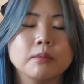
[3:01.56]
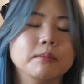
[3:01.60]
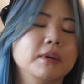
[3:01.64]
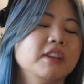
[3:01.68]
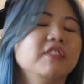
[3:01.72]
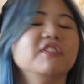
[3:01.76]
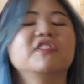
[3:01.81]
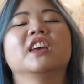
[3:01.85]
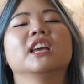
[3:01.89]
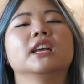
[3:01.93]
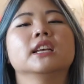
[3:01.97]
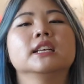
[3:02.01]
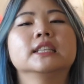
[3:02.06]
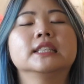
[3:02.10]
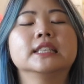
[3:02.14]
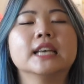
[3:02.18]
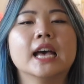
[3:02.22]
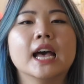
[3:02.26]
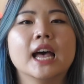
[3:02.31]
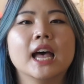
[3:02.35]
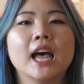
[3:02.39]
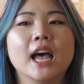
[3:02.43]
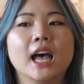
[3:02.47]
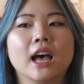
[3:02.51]
on my face,
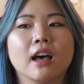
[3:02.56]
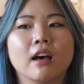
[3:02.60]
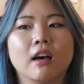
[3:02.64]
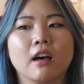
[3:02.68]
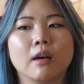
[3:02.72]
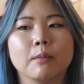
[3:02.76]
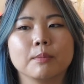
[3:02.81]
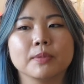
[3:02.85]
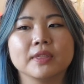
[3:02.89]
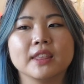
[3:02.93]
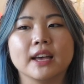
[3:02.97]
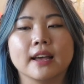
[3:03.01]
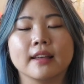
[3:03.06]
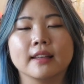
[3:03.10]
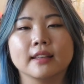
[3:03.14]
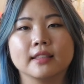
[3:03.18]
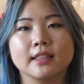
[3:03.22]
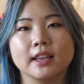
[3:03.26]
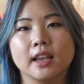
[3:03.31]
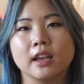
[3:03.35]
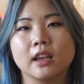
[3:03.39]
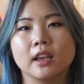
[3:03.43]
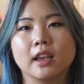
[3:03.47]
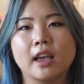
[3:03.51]
that
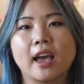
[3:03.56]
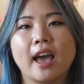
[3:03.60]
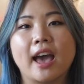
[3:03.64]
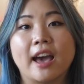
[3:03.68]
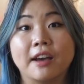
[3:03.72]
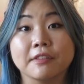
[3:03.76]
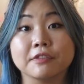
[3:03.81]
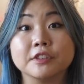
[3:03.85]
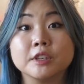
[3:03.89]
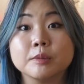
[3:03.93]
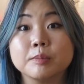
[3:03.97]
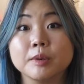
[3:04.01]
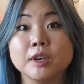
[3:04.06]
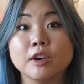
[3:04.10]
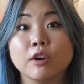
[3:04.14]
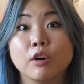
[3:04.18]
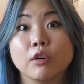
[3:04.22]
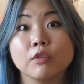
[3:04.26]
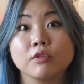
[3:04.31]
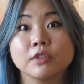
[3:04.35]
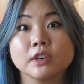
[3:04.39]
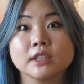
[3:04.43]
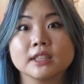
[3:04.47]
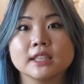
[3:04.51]
they have to be
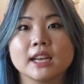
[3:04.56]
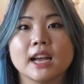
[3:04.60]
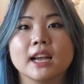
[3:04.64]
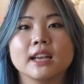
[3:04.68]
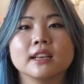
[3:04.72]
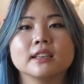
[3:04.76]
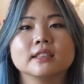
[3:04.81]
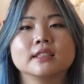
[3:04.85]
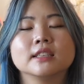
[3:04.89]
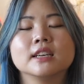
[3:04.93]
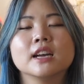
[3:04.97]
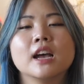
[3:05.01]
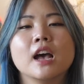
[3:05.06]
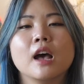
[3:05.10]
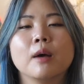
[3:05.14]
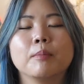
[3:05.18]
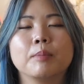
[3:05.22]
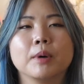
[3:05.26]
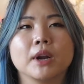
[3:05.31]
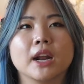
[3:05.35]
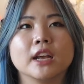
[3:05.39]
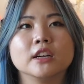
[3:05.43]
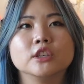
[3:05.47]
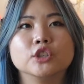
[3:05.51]
oversized,
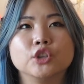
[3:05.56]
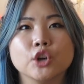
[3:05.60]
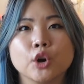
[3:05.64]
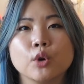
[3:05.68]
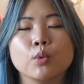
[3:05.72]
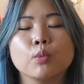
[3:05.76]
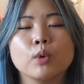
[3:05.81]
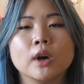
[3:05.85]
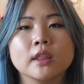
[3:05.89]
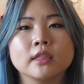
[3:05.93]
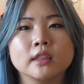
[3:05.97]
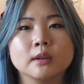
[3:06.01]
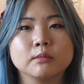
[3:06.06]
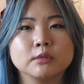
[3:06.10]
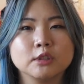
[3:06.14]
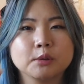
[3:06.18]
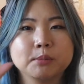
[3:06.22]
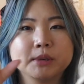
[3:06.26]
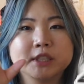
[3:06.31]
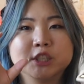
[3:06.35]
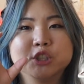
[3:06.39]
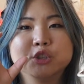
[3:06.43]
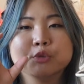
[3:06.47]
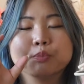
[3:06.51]
but I don't want them
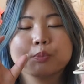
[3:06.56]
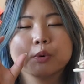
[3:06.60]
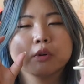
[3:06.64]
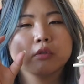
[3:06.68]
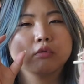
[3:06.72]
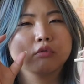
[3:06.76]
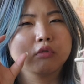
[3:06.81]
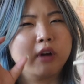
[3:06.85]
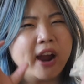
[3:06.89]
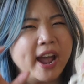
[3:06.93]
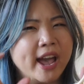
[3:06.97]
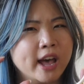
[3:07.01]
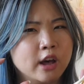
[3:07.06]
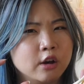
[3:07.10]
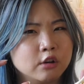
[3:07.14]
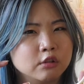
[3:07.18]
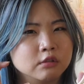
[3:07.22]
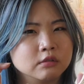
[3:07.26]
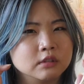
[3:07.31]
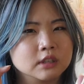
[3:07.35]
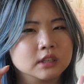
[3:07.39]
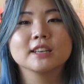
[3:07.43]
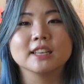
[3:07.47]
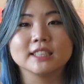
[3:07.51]
to be super
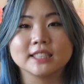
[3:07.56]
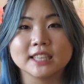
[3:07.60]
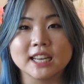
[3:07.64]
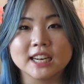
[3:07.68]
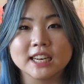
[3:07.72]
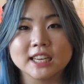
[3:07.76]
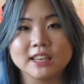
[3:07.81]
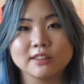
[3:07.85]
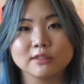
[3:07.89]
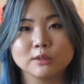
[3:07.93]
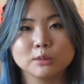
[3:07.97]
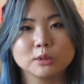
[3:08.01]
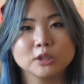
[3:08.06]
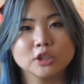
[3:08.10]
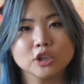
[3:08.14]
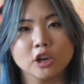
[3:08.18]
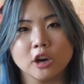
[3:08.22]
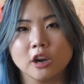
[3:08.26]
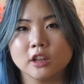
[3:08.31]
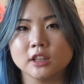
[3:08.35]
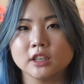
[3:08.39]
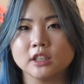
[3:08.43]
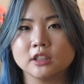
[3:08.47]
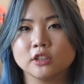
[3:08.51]
round, because then it gives me
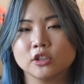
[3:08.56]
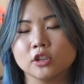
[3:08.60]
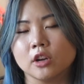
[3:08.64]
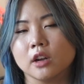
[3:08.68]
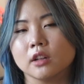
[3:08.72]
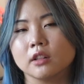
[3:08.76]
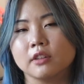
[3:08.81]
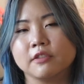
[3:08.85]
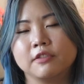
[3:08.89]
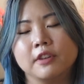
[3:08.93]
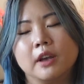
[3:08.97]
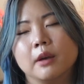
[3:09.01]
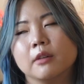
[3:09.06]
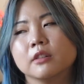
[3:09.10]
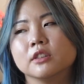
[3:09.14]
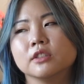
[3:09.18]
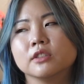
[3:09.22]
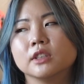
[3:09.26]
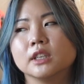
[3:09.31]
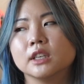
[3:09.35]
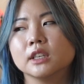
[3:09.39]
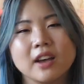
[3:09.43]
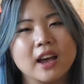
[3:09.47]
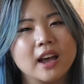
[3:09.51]
Charlie and the Chocolate
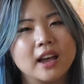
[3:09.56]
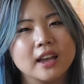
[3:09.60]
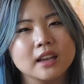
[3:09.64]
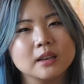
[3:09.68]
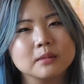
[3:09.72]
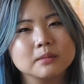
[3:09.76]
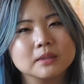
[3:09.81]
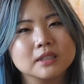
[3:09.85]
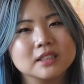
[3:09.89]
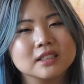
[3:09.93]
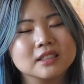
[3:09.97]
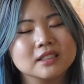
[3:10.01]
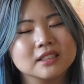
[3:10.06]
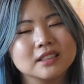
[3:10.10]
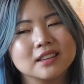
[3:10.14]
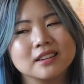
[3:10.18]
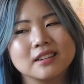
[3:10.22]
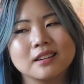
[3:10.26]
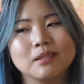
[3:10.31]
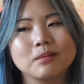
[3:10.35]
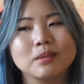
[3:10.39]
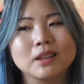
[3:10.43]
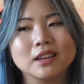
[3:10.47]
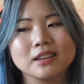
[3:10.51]
Factory vibes,
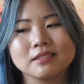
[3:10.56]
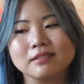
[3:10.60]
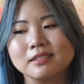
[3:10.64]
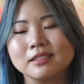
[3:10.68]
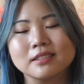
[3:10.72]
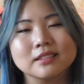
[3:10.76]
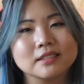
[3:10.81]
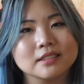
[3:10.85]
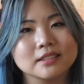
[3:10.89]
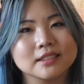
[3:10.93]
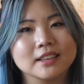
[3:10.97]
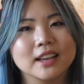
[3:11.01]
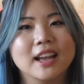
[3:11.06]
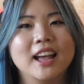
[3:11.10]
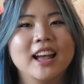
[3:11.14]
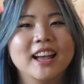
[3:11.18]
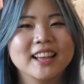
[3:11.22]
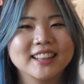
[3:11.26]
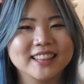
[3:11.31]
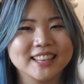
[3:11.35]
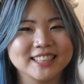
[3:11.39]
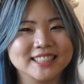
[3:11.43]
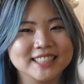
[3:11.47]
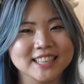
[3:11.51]
and I'm like,
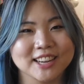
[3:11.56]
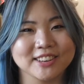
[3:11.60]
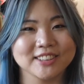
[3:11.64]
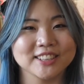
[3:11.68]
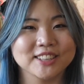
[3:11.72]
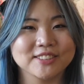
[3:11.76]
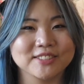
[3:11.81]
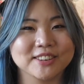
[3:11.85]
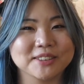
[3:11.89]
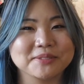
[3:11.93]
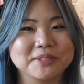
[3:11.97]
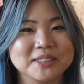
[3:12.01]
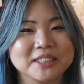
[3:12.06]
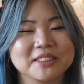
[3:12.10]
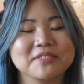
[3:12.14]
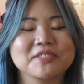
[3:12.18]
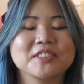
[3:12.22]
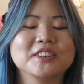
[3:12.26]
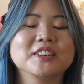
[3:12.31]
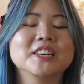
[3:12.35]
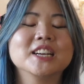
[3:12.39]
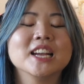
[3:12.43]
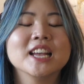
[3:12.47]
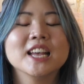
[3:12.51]
that's not really what I'm looking
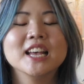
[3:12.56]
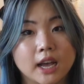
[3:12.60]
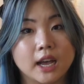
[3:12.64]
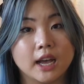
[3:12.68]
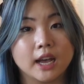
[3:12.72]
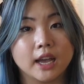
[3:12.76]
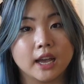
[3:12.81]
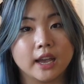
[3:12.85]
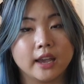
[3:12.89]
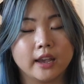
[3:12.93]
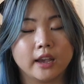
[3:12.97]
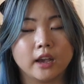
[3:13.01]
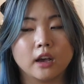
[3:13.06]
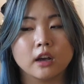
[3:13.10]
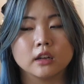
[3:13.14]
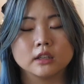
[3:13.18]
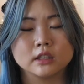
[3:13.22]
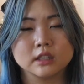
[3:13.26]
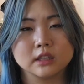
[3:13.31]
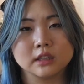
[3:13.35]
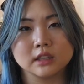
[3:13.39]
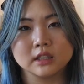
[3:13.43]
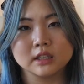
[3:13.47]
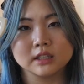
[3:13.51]
for. I
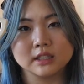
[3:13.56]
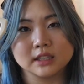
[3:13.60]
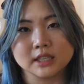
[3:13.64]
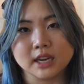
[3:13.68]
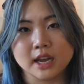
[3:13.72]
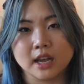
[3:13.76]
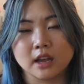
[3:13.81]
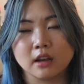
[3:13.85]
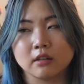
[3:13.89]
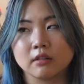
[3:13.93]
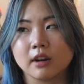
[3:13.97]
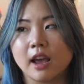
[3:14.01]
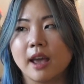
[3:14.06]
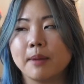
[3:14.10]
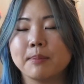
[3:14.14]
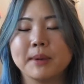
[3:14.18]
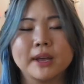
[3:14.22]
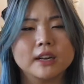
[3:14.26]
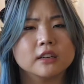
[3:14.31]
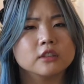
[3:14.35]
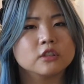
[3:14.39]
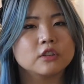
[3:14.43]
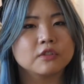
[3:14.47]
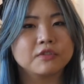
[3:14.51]
hunted these down. I
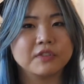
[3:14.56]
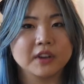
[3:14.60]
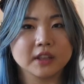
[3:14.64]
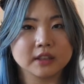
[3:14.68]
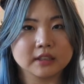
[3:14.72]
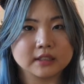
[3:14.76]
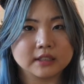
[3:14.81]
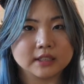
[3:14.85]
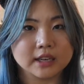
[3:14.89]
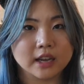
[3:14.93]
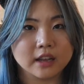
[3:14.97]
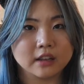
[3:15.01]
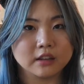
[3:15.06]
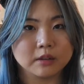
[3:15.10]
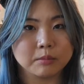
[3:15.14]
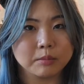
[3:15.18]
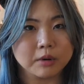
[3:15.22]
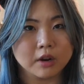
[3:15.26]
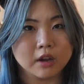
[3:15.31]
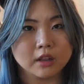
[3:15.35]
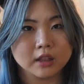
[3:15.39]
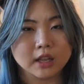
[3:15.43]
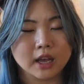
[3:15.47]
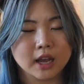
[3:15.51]
managed to find the style
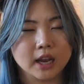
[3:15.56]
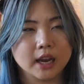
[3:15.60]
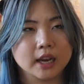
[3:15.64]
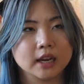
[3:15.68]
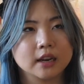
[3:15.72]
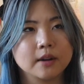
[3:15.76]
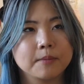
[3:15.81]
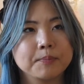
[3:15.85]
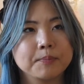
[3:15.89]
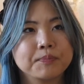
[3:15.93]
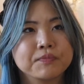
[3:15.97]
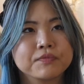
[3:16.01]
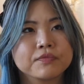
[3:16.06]
number online.